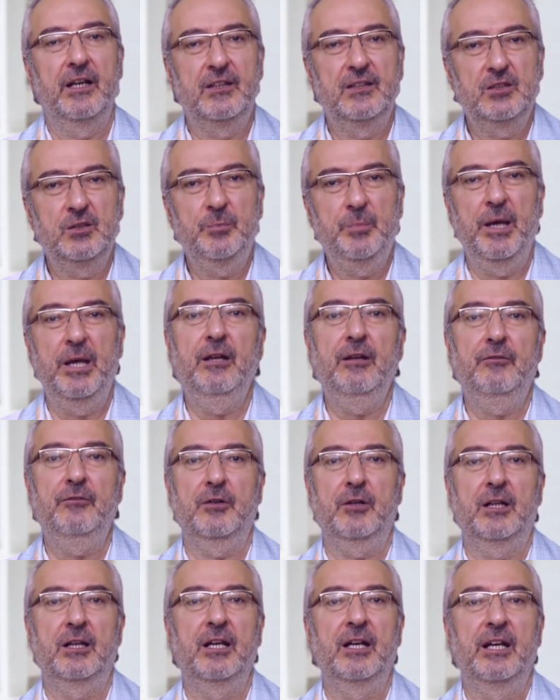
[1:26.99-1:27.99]
It's
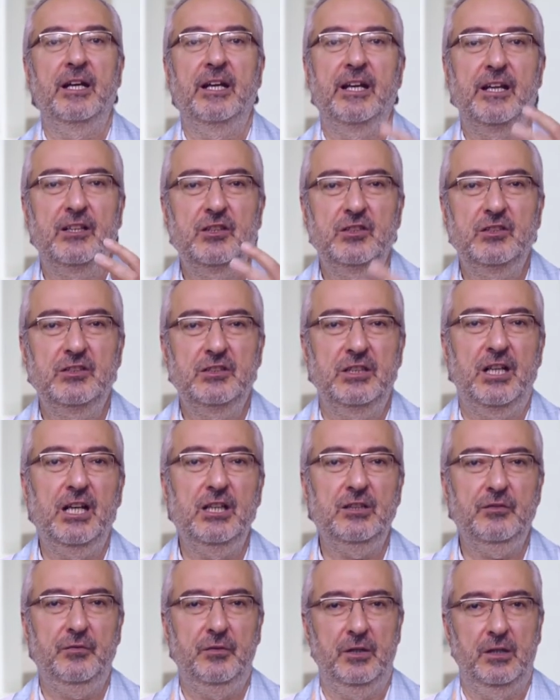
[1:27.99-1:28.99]
painful. It's
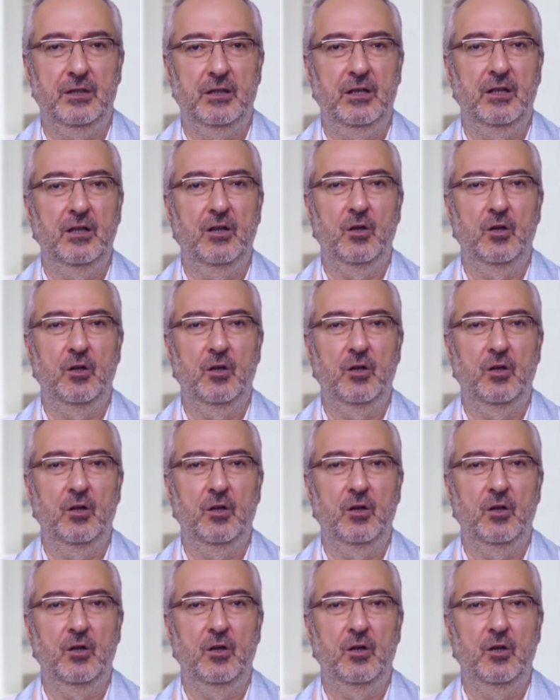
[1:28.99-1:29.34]
stressful.